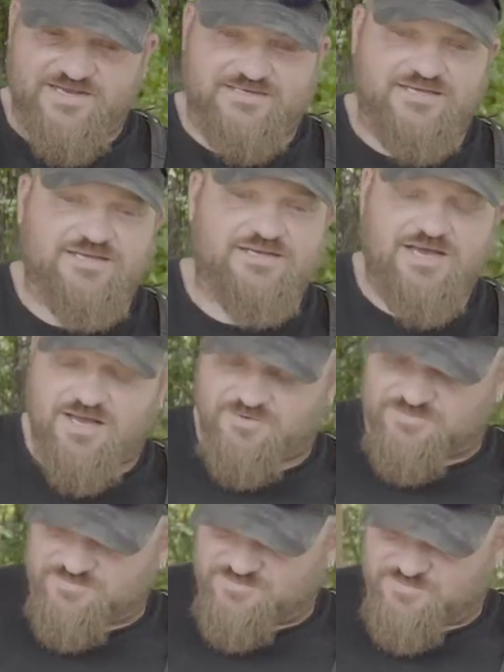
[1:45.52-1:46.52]
I did, I
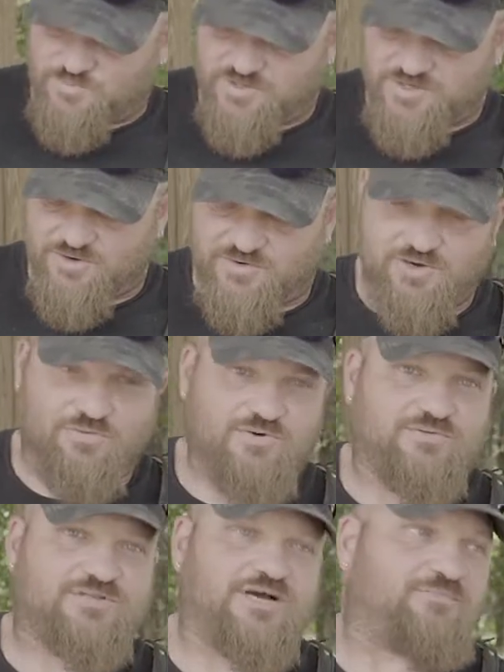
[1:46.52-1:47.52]
wouldn't go
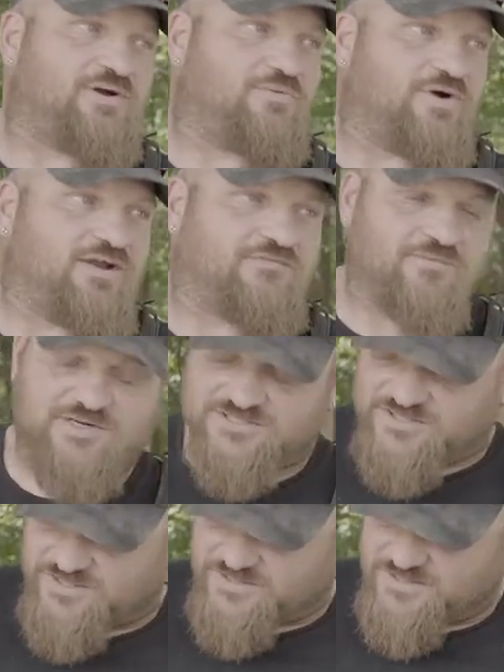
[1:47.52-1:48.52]
anywhere without my wife or my
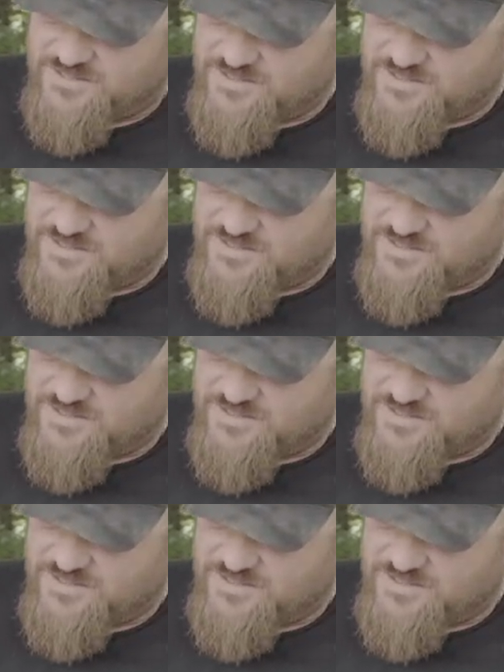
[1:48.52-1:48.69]
son.